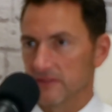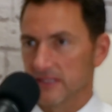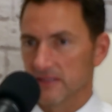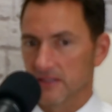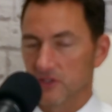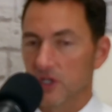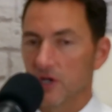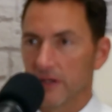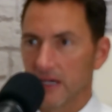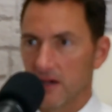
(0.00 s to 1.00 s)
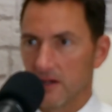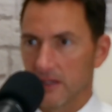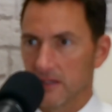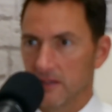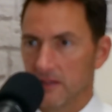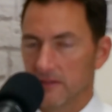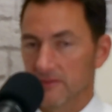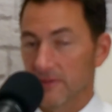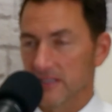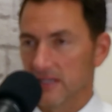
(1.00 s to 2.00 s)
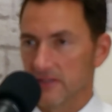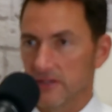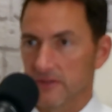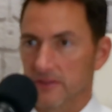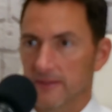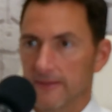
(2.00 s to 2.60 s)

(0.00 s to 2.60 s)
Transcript: resistance going on for about 10 years.